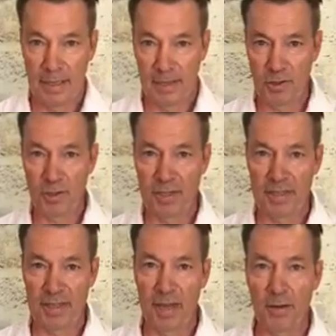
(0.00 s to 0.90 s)
This is just a
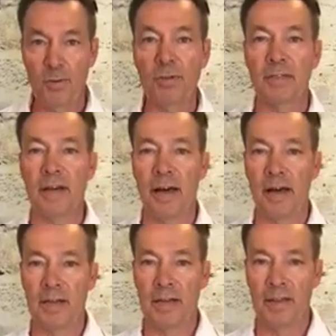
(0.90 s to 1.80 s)
St. Louis
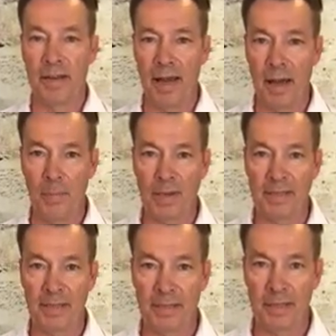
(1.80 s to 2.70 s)
style in the
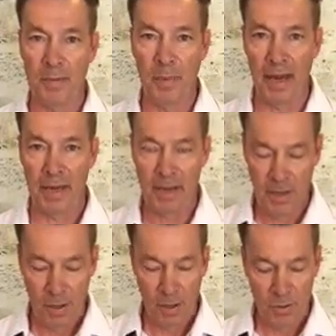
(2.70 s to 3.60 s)
9x16 bag,
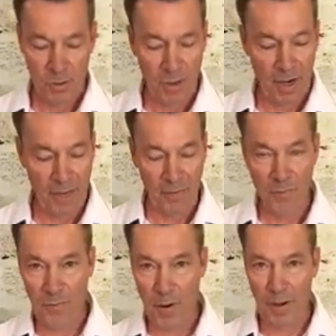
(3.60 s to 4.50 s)
so you can have a
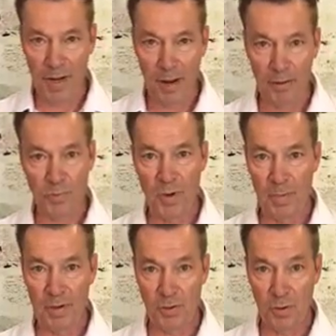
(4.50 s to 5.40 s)
fairly large
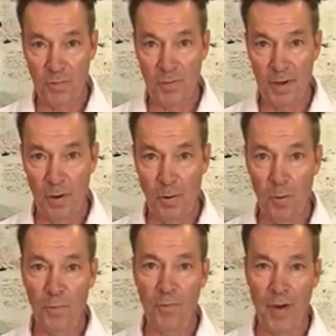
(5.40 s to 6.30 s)
rib that you could feed a
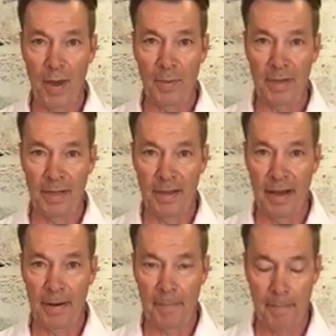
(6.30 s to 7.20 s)
whole family in
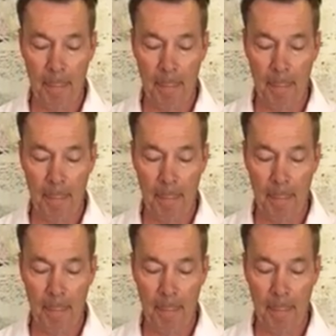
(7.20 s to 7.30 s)
that.